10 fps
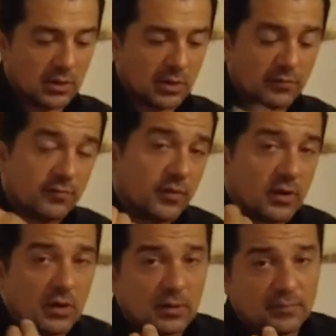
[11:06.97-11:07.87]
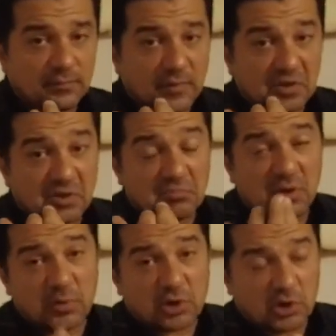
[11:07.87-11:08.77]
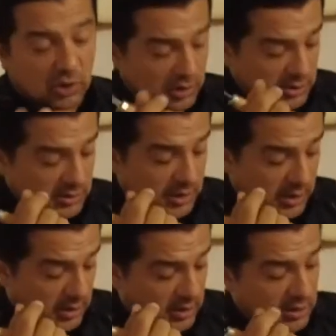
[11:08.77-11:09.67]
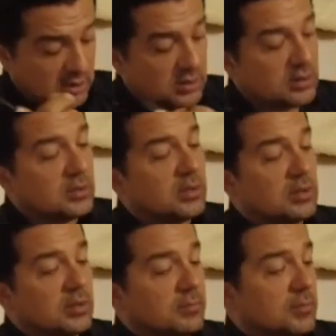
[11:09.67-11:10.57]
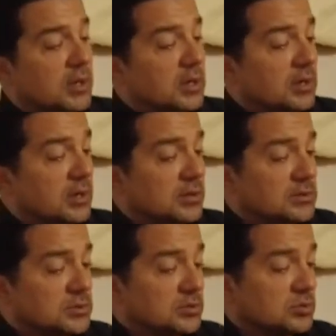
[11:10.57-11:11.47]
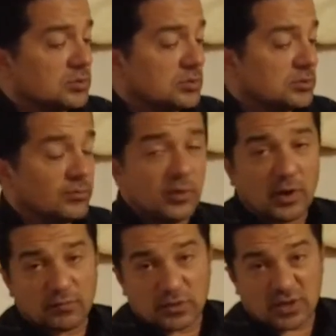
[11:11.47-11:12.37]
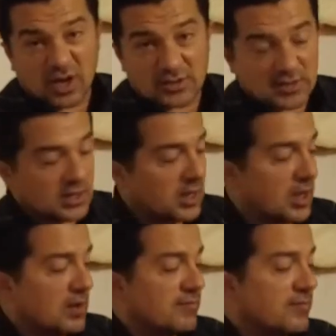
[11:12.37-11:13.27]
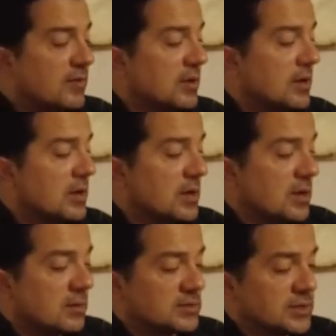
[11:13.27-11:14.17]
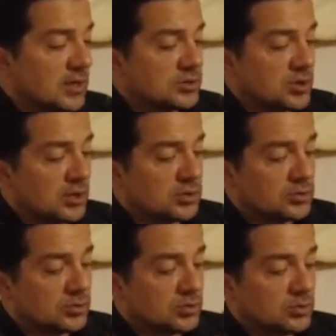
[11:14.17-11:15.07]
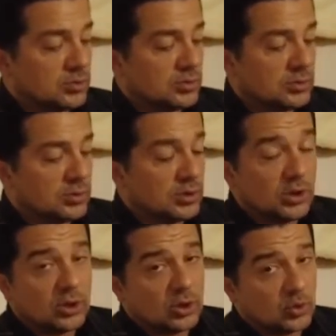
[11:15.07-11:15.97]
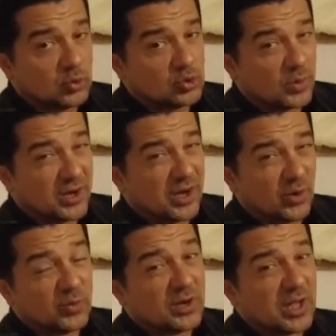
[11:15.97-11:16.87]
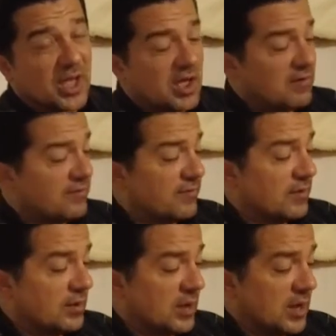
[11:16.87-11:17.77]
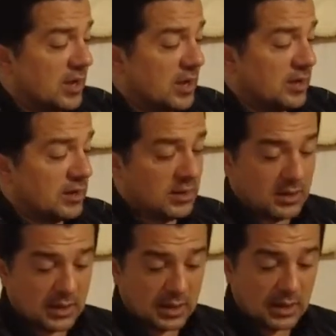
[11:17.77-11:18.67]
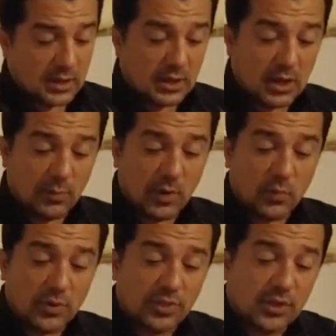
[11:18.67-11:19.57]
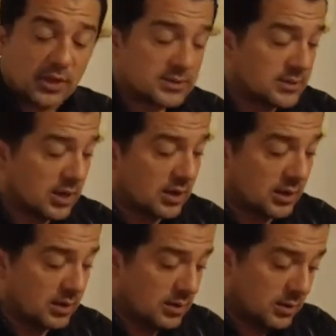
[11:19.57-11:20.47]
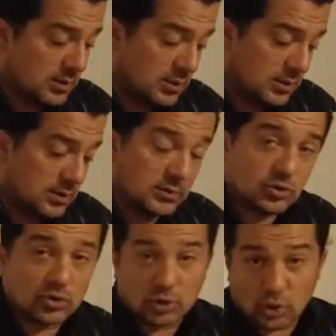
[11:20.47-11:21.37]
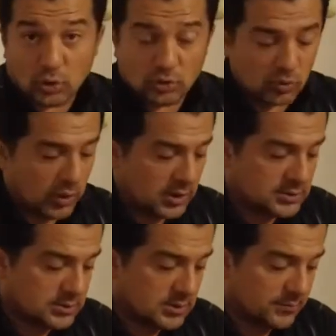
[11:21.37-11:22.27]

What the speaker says: of maybe a color that I can make it into whatever dyes I have, because I try to use what I already have and come up with things that shouldn't go to waste.